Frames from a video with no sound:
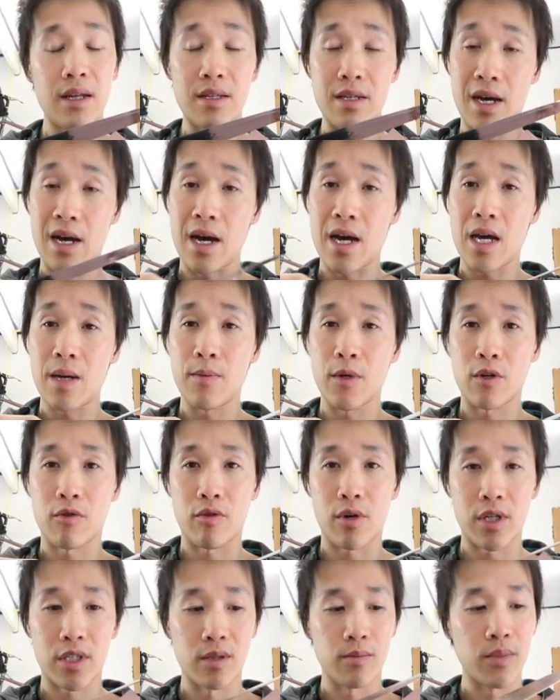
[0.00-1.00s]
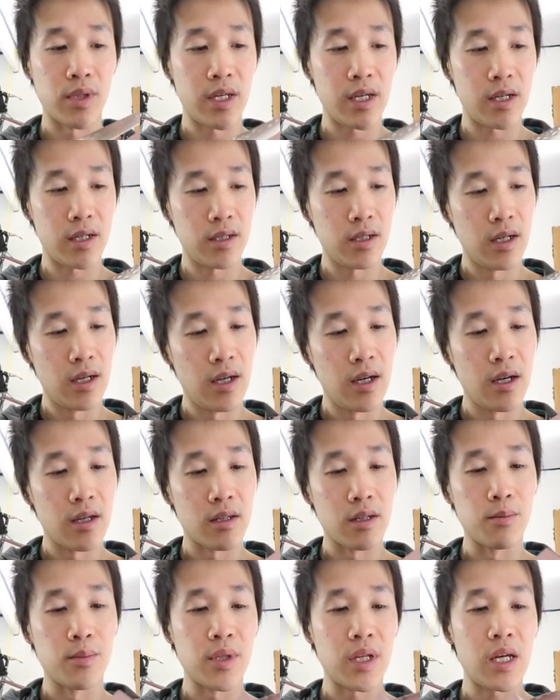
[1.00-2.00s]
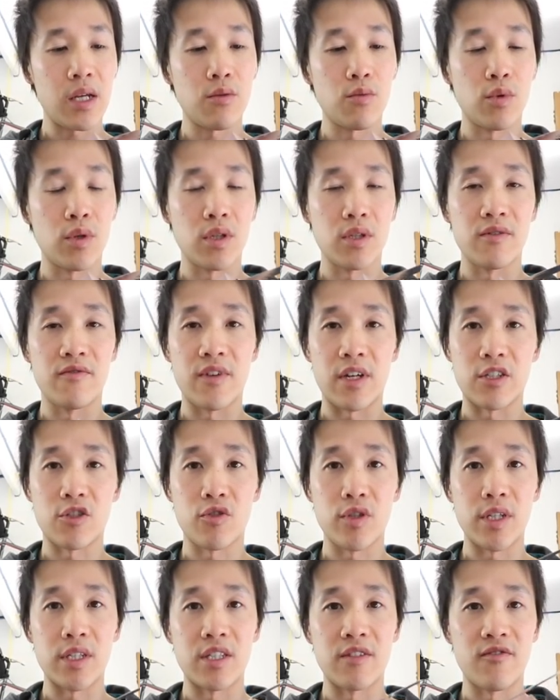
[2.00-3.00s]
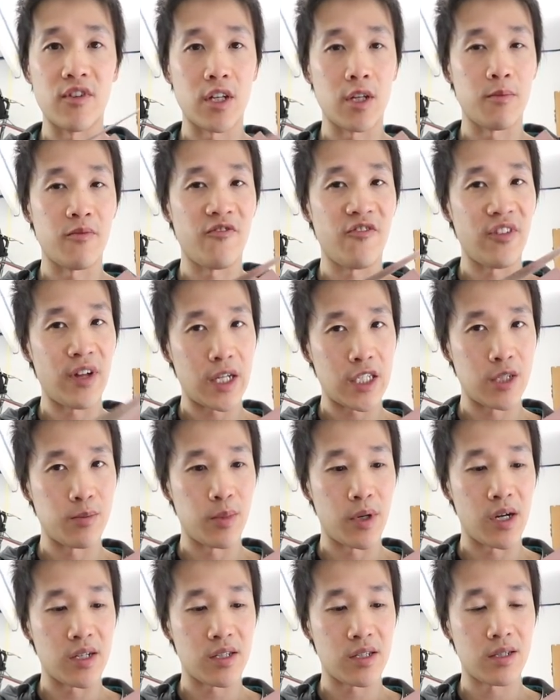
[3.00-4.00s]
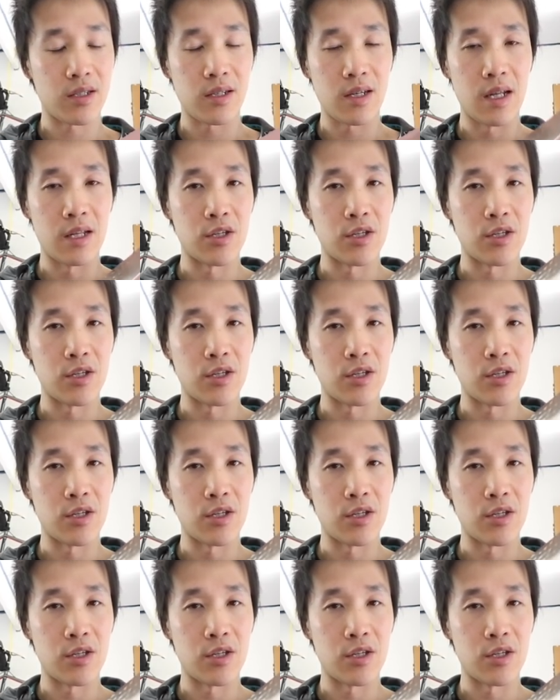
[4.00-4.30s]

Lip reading: time across the blade will eventually develop flat spots.